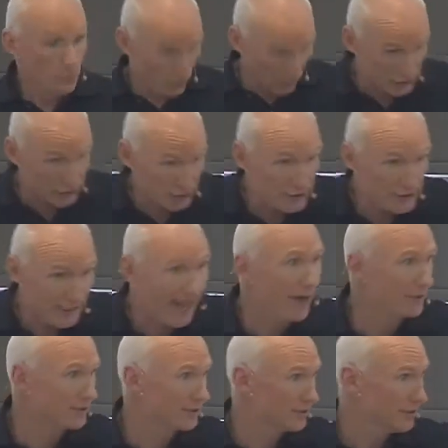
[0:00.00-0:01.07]
rushes
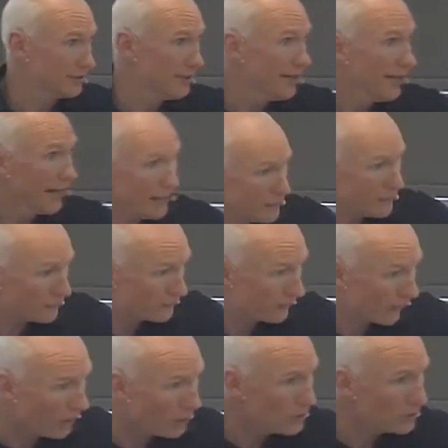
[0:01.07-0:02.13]
out, it
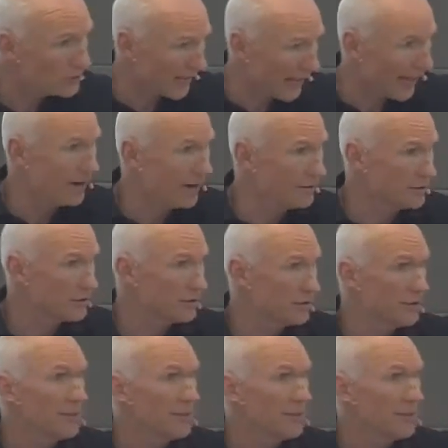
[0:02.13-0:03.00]
flows out,